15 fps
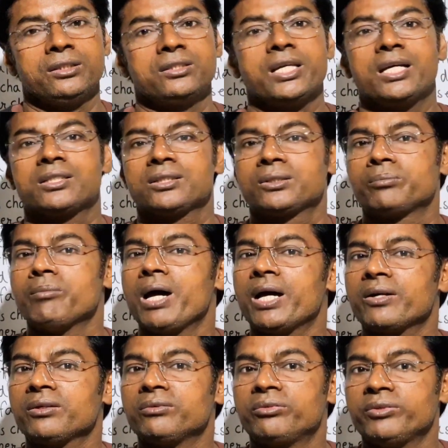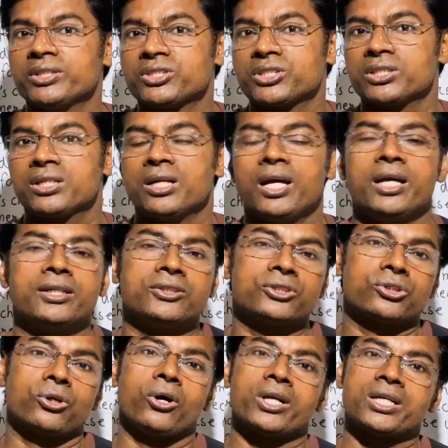that is Mary Fitton, and
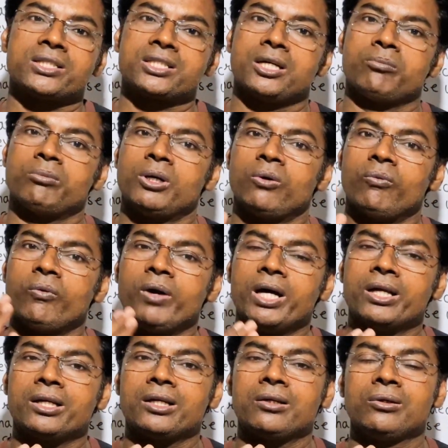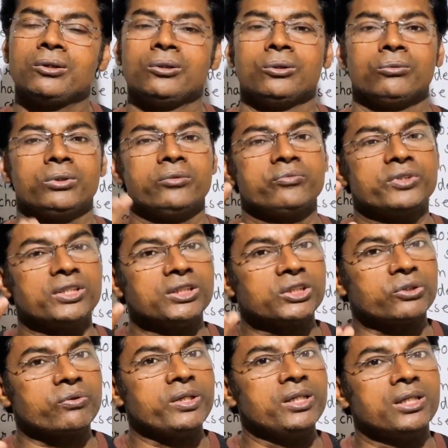sonnet number
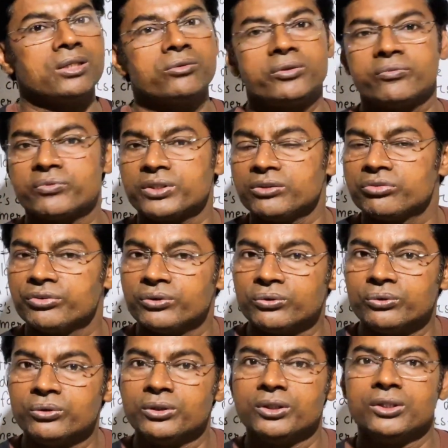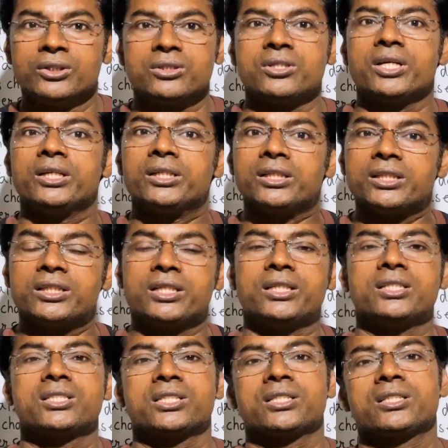153 and 54
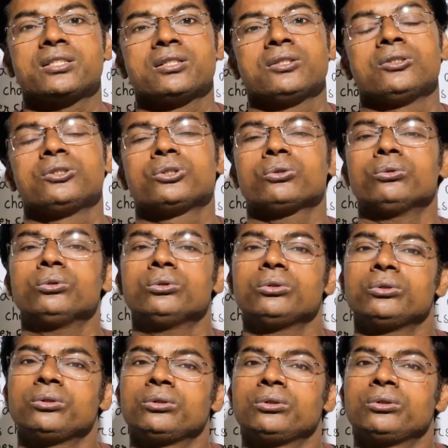dedicated to